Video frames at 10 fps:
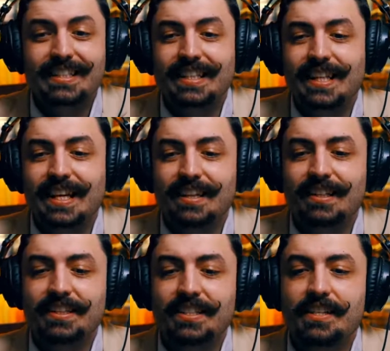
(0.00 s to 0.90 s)
and that kind
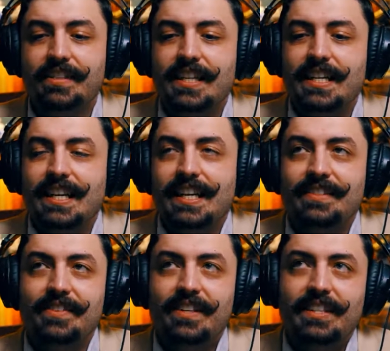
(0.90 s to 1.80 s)
of stuff. It's
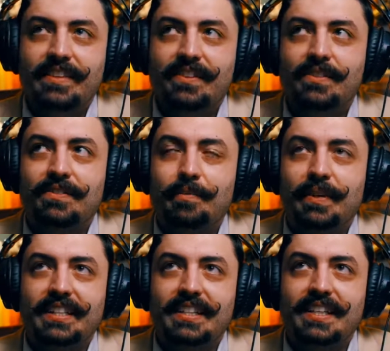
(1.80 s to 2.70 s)
very difficult for
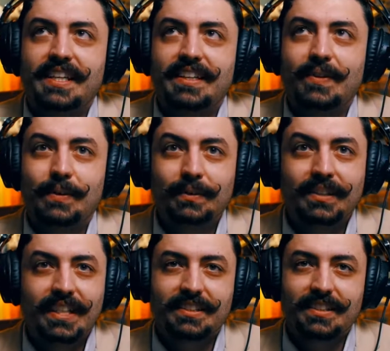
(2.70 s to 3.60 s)
me to kind of hold
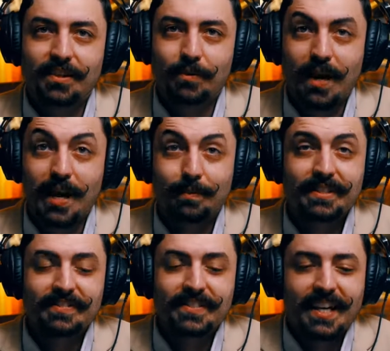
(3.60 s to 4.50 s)
things under wraps
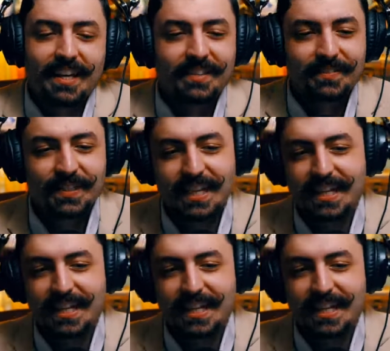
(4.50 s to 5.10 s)
sometimes.